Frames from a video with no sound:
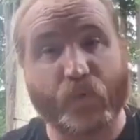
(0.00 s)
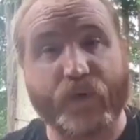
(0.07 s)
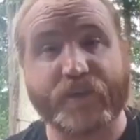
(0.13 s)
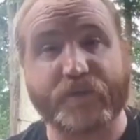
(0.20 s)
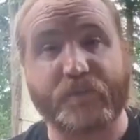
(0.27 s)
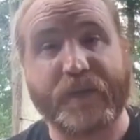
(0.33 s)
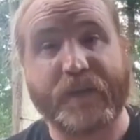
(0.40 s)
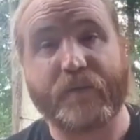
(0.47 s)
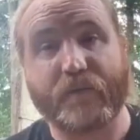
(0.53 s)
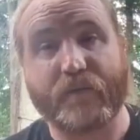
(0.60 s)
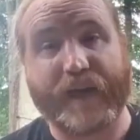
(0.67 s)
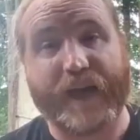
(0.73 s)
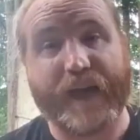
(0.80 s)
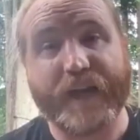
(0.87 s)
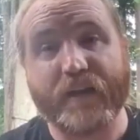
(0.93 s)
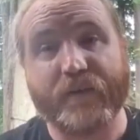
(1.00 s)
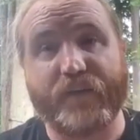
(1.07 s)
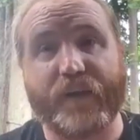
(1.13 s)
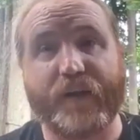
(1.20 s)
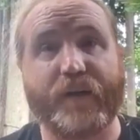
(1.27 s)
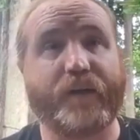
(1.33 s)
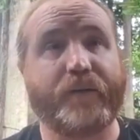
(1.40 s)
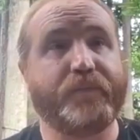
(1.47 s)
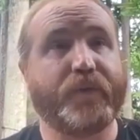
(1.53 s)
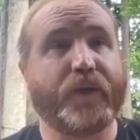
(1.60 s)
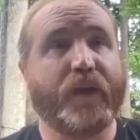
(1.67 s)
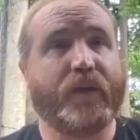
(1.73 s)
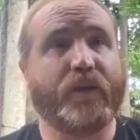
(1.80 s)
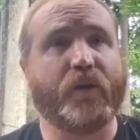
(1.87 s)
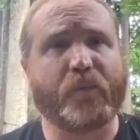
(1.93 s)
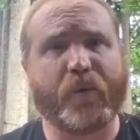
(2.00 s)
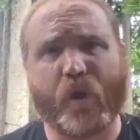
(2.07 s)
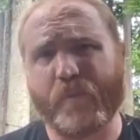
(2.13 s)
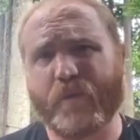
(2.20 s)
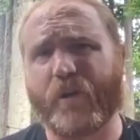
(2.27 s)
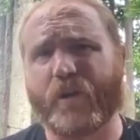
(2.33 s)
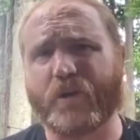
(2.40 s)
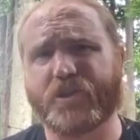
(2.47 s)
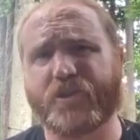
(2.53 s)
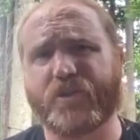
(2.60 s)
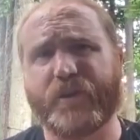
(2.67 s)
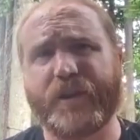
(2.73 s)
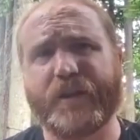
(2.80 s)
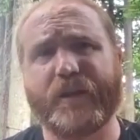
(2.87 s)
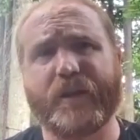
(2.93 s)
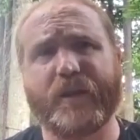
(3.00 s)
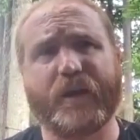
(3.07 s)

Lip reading: what has been kind of permaculture